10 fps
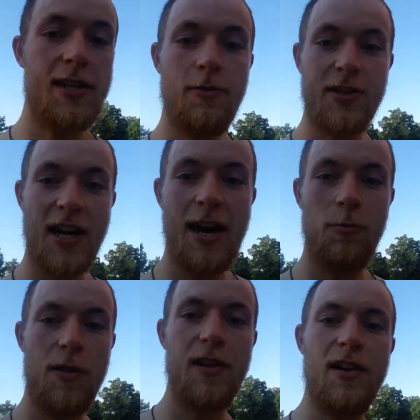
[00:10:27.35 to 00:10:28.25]
reside
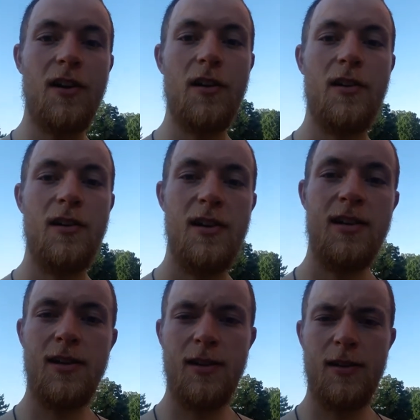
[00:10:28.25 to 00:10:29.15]
within
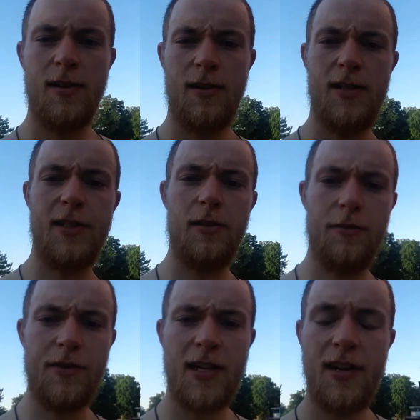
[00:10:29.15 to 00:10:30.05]

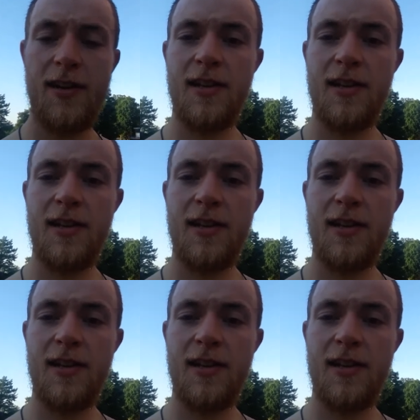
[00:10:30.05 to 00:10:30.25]
ourselves,